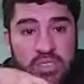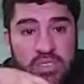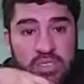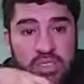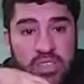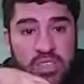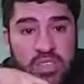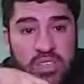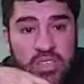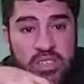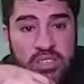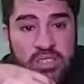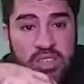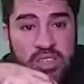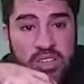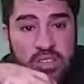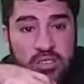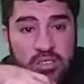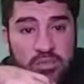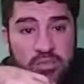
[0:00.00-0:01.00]
And it's
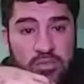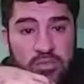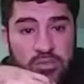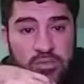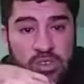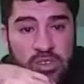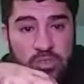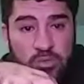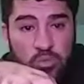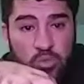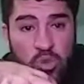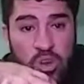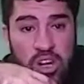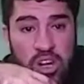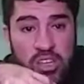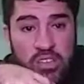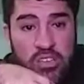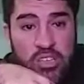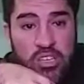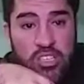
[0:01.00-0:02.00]
like, wait,
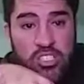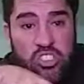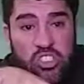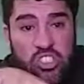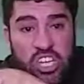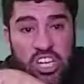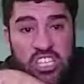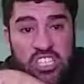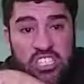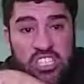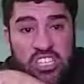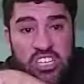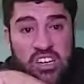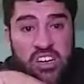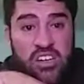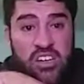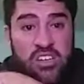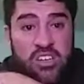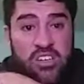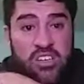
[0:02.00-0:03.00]
what? It's
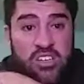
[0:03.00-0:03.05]
Jessica!